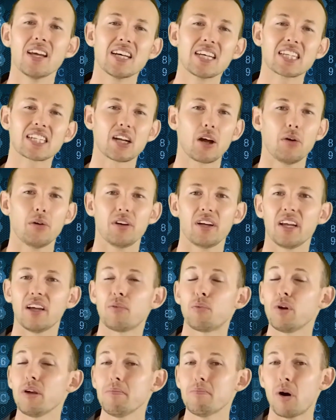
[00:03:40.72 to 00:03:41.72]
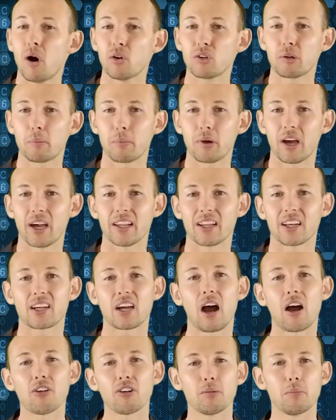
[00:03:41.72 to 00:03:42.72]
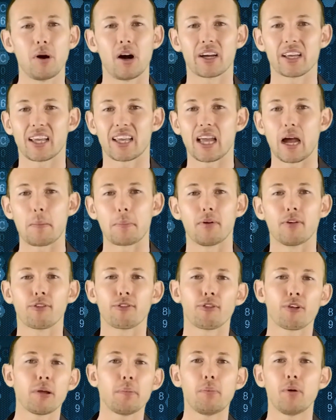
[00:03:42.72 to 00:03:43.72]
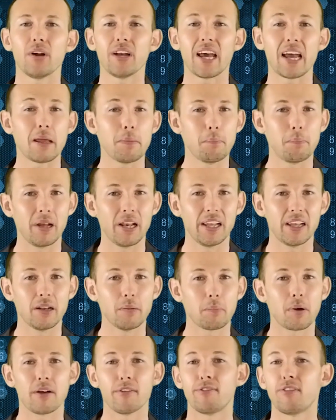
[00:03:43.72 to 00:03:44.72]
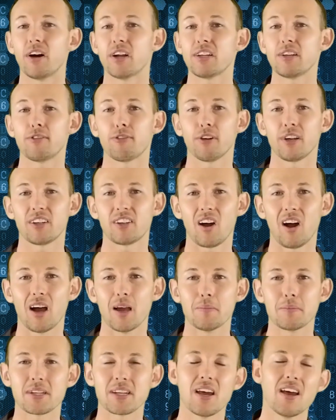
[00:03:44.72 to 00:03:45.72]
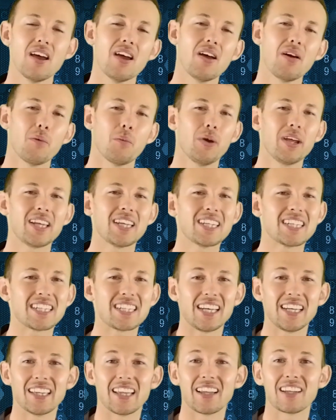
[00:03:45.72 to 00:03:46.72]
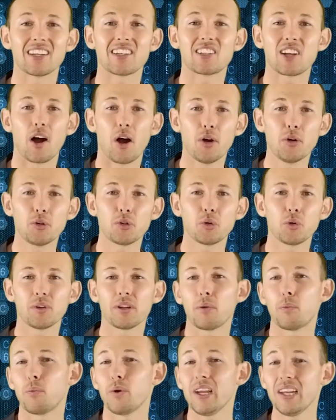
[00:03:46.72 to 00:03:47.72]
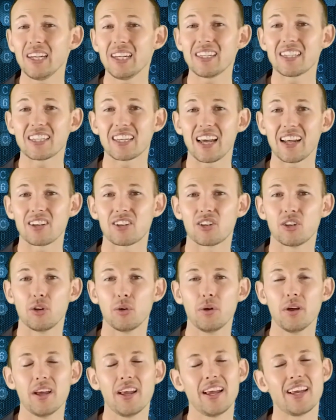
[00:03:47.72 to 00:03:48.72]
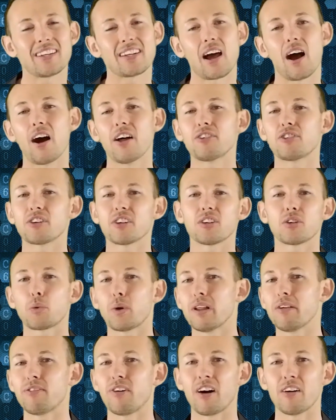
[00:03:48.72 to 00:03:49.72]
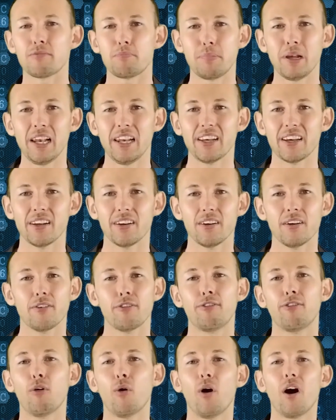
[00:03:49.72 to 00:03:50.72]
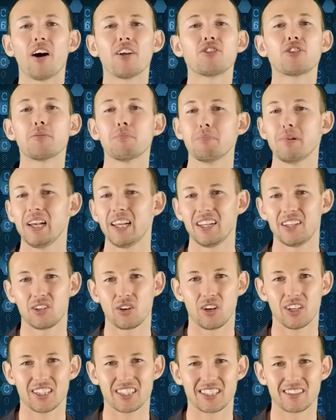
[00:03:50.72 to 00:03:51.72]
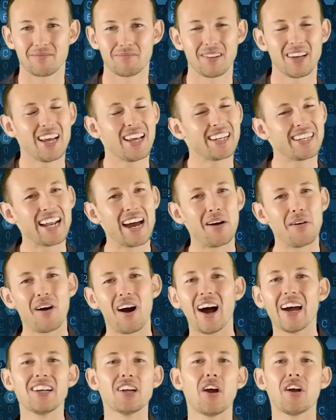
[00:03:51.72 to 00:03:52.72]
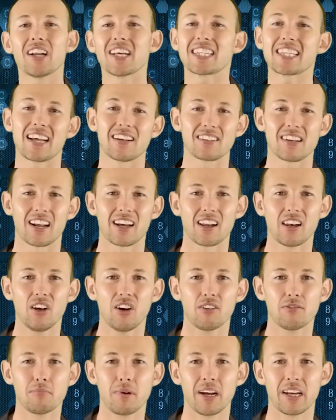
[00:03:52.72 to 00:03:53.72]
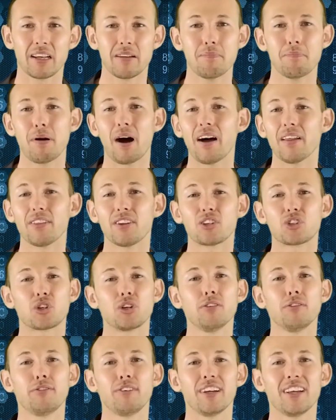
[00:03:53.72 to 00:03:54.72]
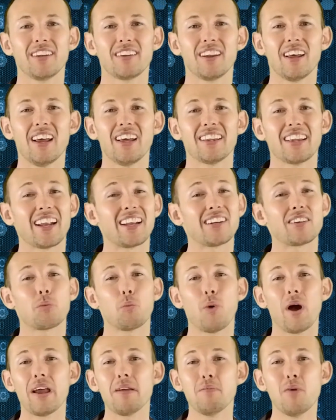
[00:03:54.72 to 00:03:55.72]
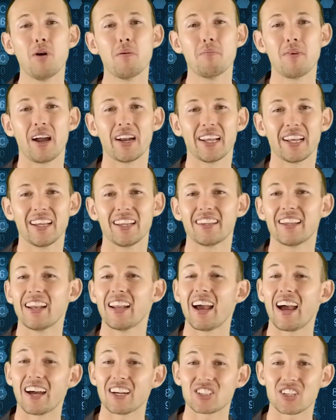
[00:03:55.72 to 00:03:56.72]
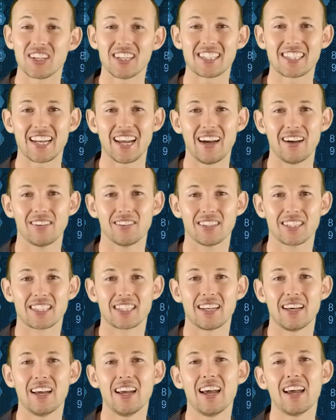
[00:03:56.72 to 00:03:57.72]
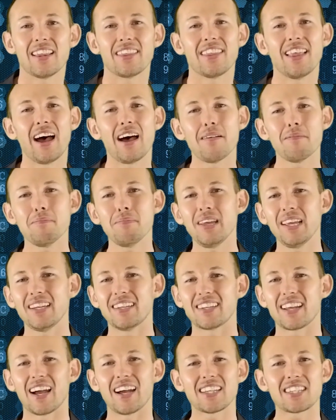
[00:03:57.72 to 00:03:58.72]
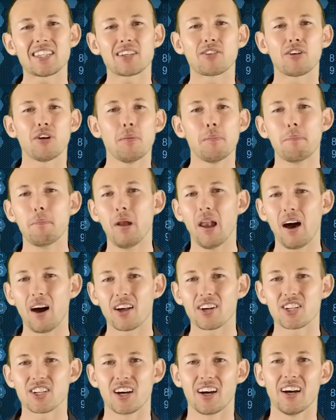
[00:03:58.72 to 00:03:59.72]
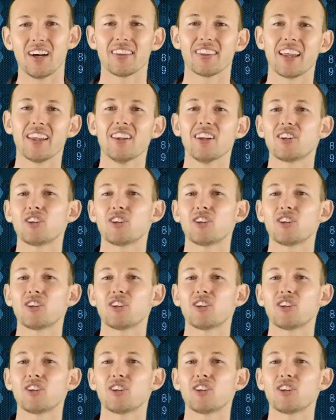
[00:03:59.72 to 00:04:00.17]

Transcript: So if we multiply the current market cap of 3.8 billion by 33 times, we can see that the total that we need to get to is $125,400,000,000. Now, I know that sounds like a lot of money, but the truth is that it's way more money than it actually sounds. That means it has to grow larger than the